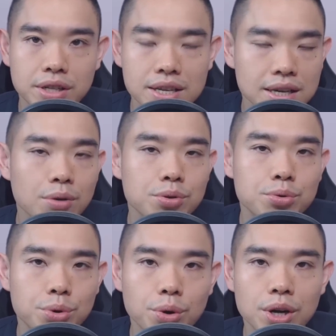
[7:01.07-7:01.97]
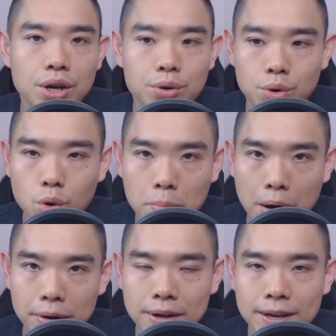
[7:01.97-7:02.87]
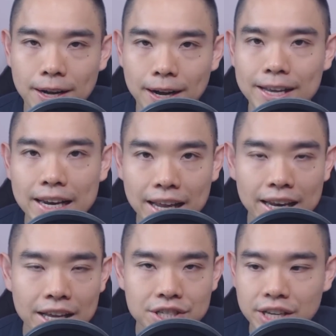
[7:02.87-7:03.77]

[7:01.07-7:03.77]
That's how you, could go about getting an edge,